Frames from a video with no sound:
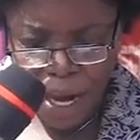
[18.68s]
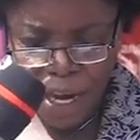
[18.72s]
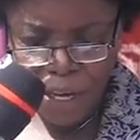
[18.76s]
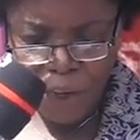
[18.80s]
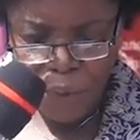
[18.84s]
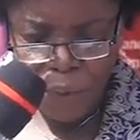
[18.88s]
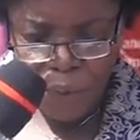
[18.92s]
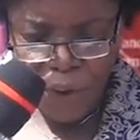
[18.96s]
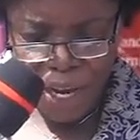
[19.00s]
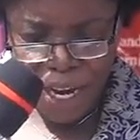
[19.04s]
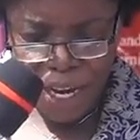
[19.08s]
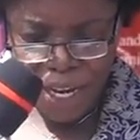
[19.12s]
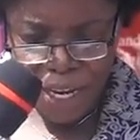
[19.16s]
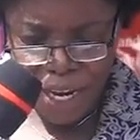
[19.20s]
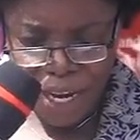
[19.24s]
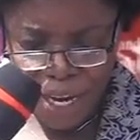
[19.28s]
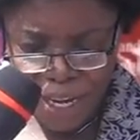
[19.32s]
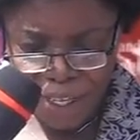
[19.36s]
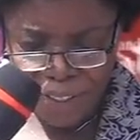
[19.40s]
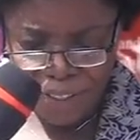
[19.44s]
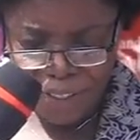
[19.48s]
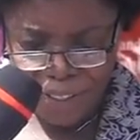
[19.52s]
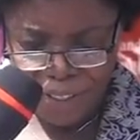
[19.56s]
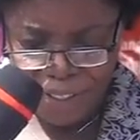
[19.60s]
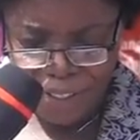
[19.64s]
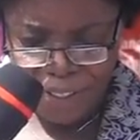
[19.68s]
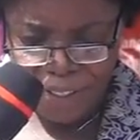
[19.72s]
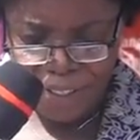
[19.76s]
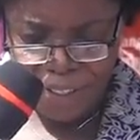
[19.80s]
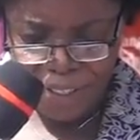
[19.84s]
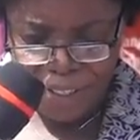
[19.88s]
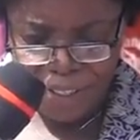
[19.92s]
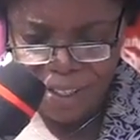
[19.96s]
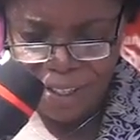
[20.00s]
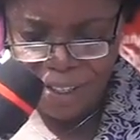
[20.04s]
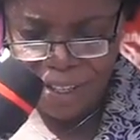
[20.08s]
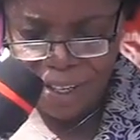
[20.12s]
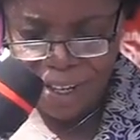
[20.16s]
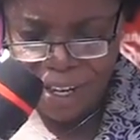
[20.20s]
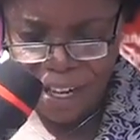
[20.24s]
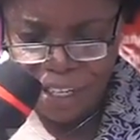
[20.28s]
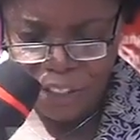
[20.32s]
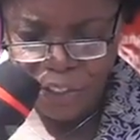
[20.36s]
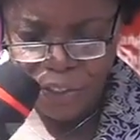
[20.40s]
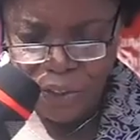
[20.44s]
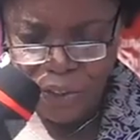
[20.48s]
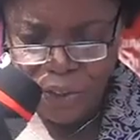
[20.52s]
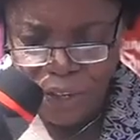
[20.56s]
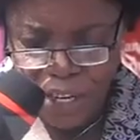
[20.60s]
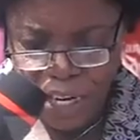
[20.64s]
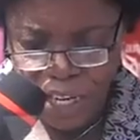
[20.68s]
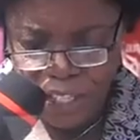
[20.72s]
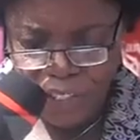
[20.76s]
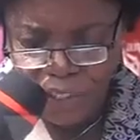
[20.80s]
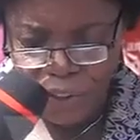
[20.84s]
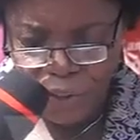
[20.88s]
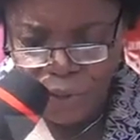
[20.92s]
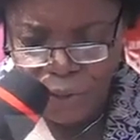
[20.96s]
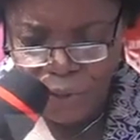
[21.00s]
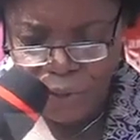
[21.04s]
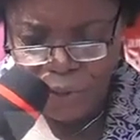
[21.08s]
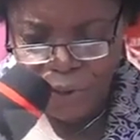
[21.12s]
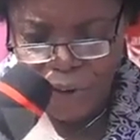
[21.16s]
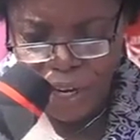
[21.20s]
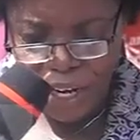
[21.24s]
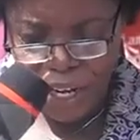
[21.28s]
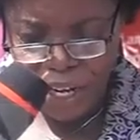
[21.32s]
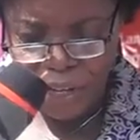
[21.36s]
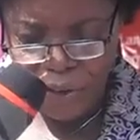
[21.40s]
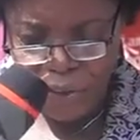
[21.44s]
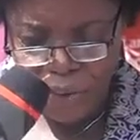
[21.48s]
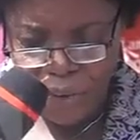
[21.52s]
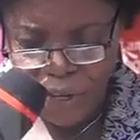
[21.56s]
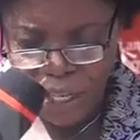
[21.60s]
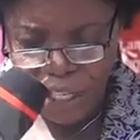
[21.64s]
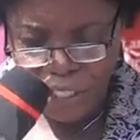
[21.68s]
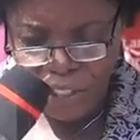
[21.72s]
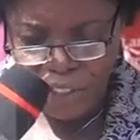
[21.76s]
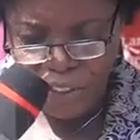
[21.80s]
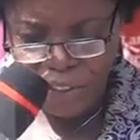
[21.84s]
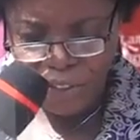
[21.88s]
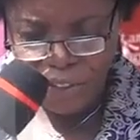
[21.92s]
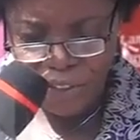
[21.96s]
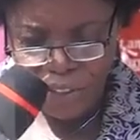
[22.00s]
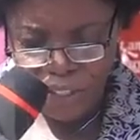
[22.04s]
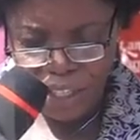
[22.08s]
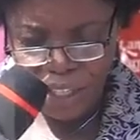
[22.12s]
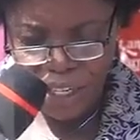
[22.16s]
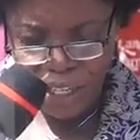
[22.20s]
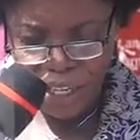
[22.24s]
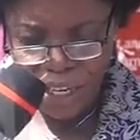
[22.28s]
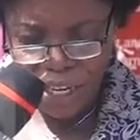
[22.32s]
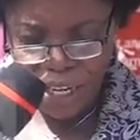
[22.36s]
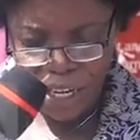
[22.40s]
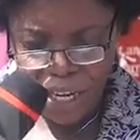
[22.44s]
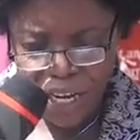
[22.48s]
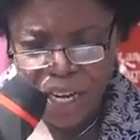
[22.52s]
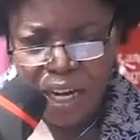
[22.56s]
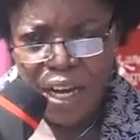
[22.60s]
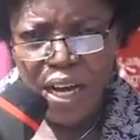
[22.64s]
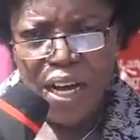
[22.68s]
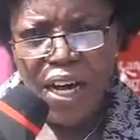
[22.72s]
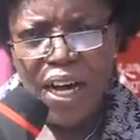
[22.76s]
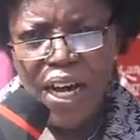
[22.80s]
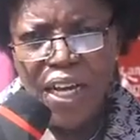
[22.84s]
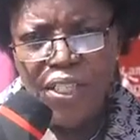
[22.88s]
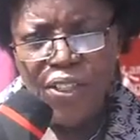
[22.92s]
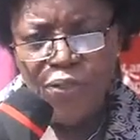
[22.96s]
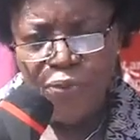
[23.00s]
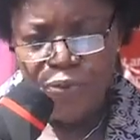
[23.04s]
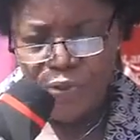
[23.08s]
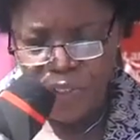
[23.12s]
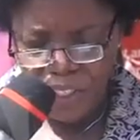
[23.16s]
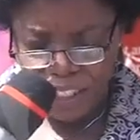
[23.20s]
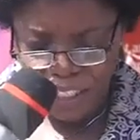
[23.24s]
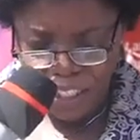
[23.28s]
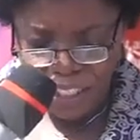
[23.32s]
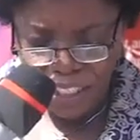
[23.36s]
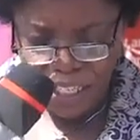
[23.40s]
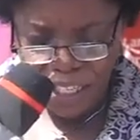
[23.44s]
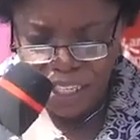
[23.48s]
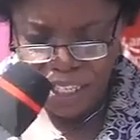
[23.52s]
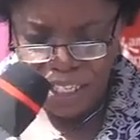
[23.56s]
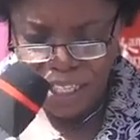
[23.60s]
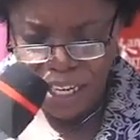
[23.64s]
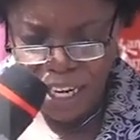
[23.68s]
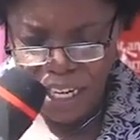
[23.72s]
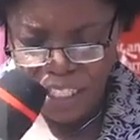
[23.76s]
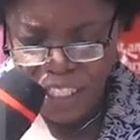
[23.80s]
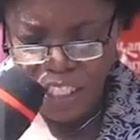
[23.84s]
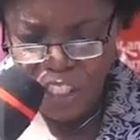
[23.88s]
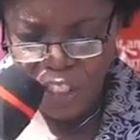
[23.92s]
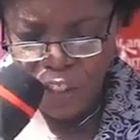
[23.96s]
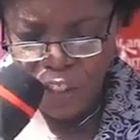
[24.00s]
And whereas the National Council for Higher Education has visited and